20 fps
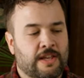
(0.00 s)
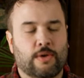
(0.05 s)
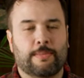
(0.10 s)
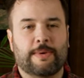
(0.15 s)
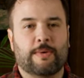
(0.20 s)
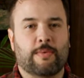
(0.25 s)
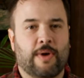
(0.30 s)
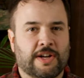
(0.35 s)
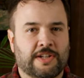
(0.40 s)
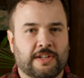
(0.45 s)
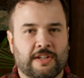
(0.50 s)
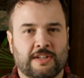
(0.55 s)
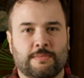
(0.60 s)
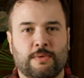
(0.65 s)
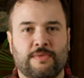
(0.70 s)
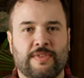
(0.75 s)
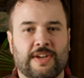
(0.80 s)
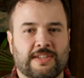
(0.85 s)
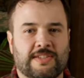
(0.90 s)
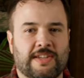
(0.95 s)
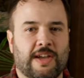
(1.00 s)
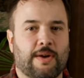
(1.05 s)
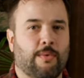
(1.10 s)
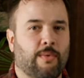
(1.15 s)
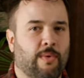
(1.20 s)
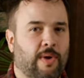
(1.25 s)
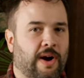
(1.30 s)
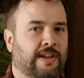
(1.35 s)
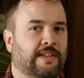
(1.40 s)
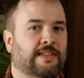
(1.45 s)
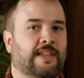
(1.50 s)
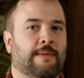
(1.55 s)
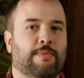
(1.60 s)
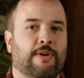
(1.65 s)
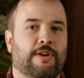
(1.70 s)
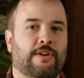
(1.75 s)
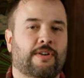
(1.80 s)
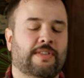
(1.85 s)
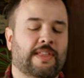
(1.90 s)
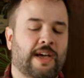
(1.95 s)
You'll be watching this movie and say, why did they
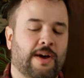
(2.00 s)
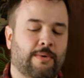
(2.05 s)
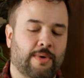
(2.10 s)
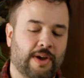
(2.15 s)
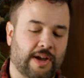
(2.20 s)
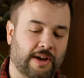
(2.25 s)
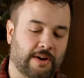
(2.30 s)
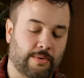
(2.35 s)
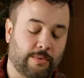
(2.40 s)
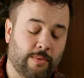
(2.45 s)
put her in that wig?